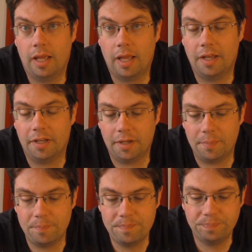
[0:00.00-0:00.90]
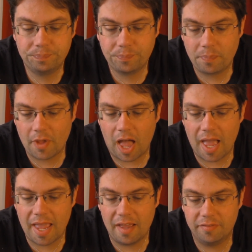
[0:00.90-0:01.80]

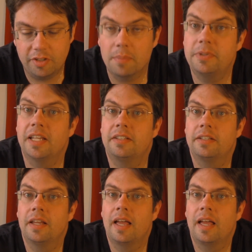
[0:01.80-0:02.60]
I have dubbed it